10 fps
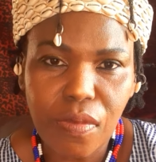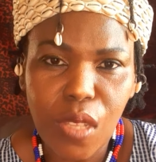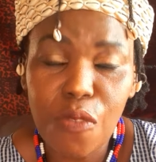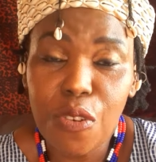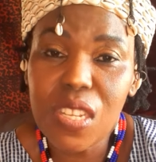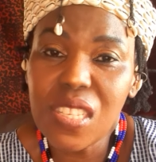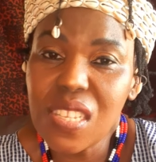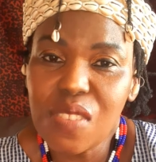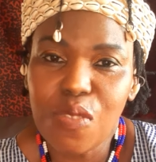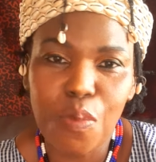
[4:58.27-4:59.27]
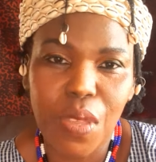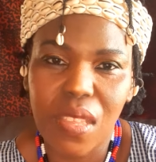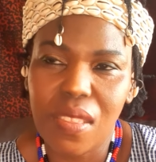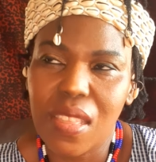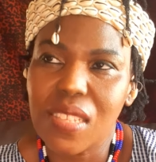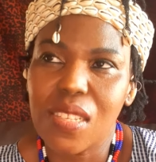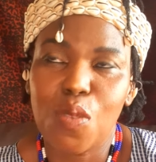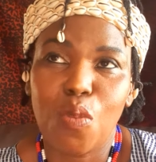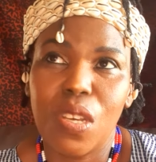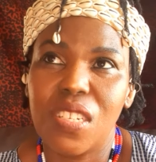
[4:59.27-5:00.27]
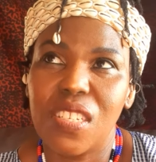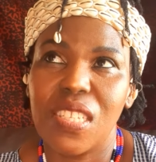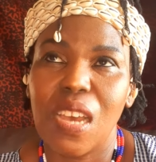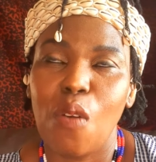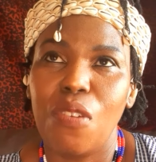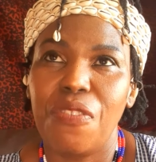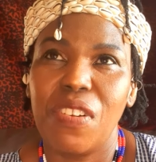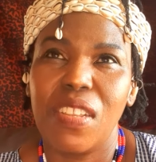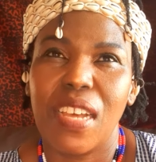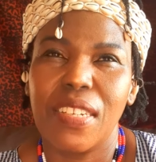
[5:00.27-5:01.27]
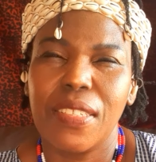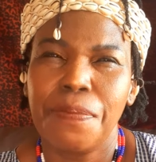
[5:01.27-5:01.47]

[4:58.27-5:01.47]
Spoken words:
For instance, for me, there are situations I will feel that,